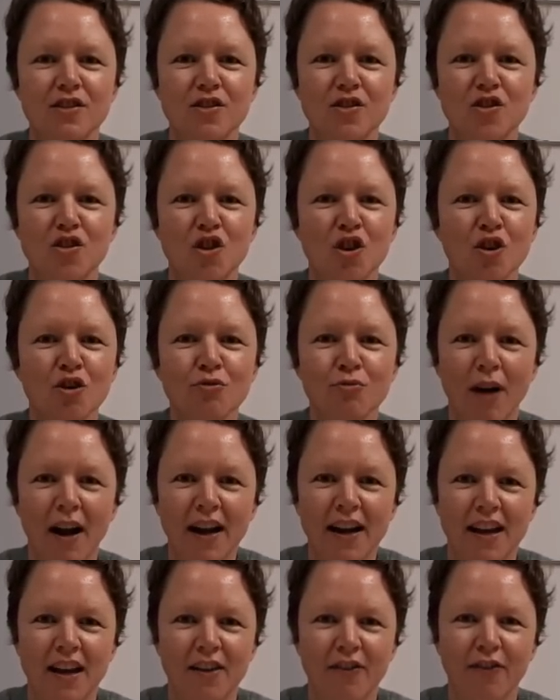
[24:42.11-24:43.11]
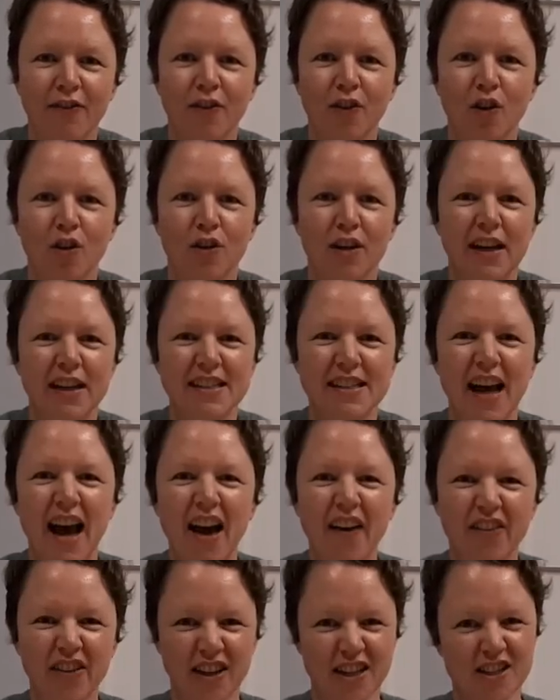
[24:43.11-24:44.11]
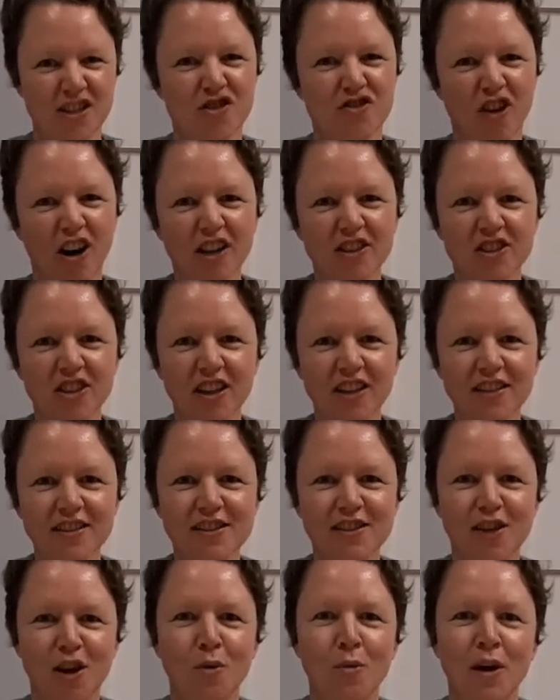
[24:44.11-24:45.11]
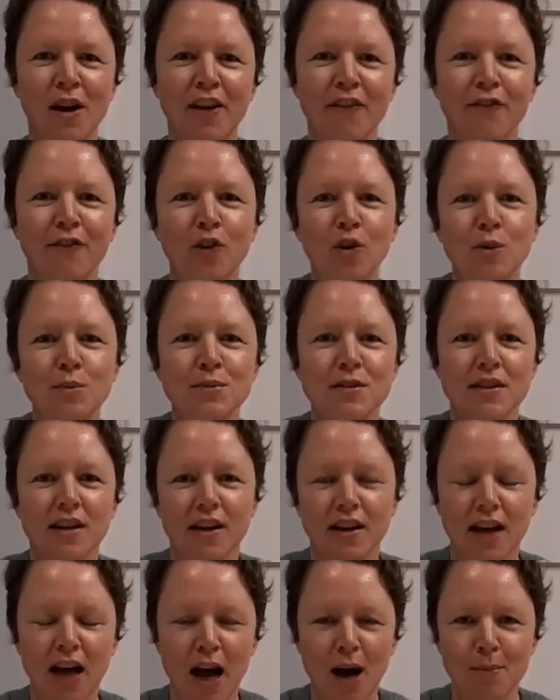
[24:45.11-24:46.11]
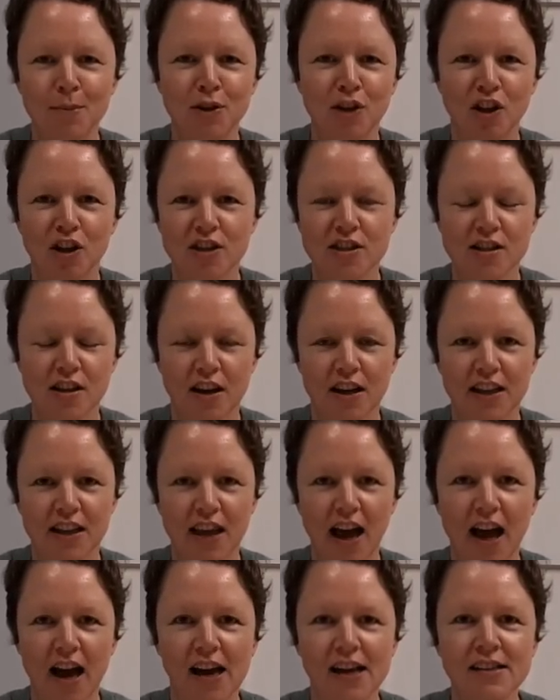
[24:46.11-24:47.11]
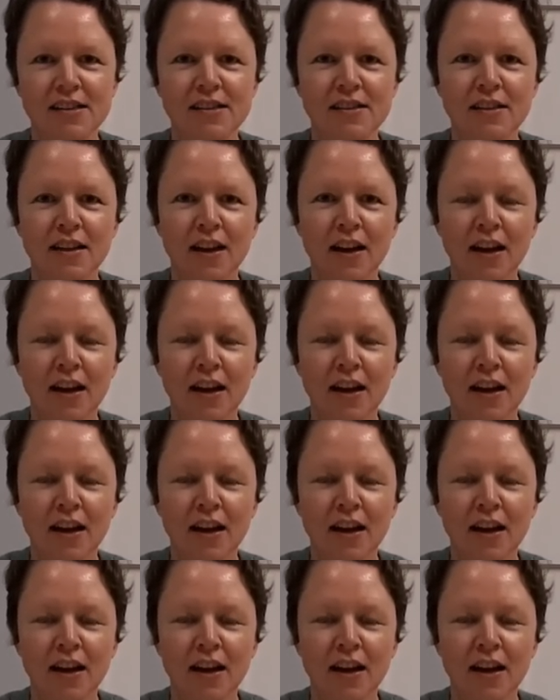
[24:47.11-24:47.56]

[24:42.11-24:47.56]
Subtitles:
too runny for it to have any structure. So when it forms the carbon dioxide gas,